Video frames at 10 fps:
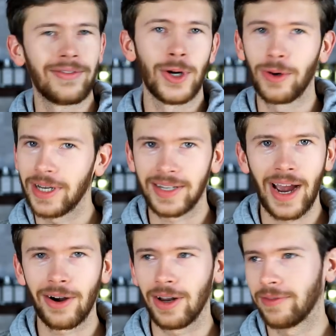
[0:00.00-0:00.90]
if you don't get
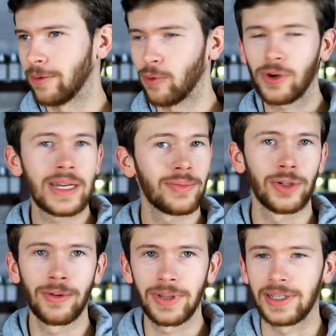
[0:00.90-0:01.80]
tired of it, we'll keep
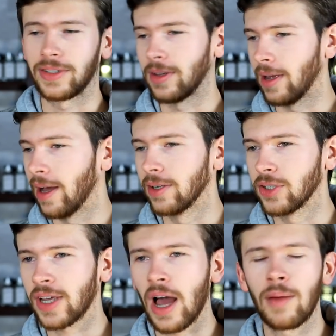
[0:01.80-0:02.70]
doing these. Uh,
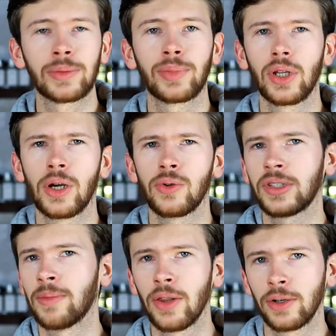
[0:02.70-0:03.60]
just comment below
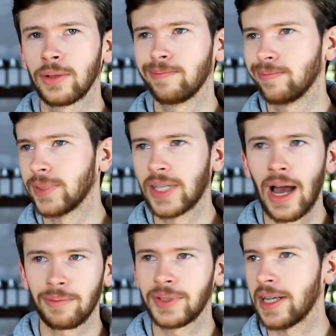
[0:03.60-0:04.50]
some other
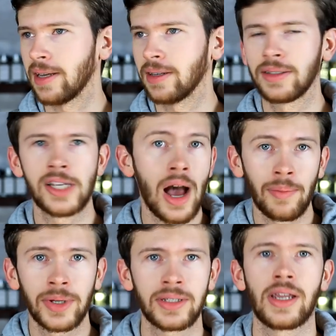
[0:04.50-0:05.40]
top ten
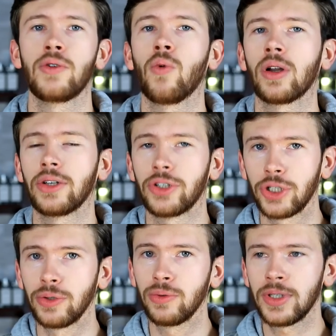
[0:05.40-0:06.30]
topics that you want to
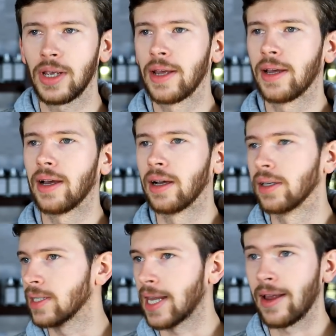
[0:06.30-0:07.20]
choose.
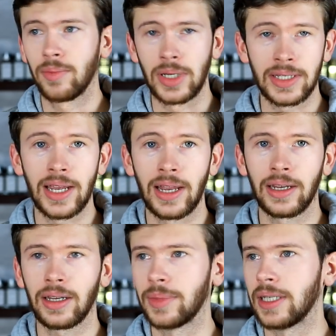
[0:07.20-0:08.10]
Uh, it doesn't have to be
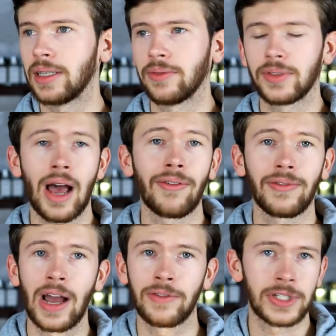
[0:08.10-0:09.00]
ten. It can be top
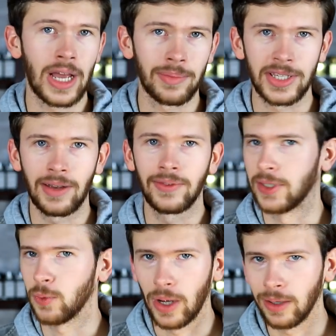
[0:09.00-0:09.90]
five or top
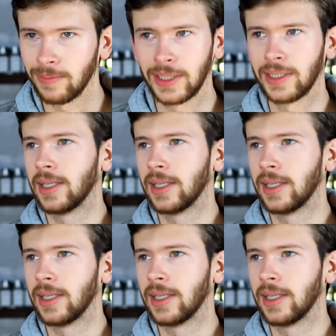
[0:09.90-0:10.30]
seven as well.